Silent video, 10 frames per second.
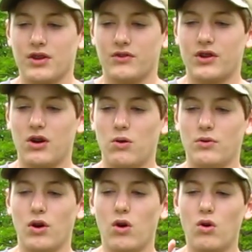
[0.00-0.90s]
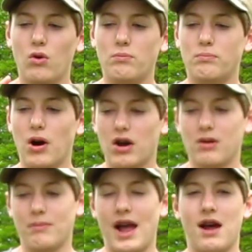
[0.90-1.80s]
So the whole
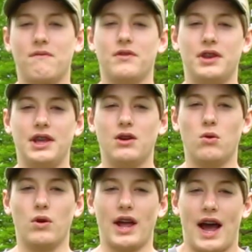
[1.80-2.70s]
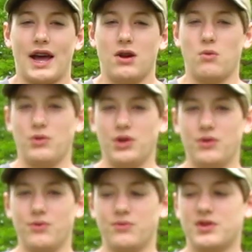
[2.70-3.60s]
bottom half of the decoy I don't
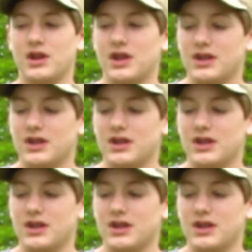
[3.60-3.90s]
use.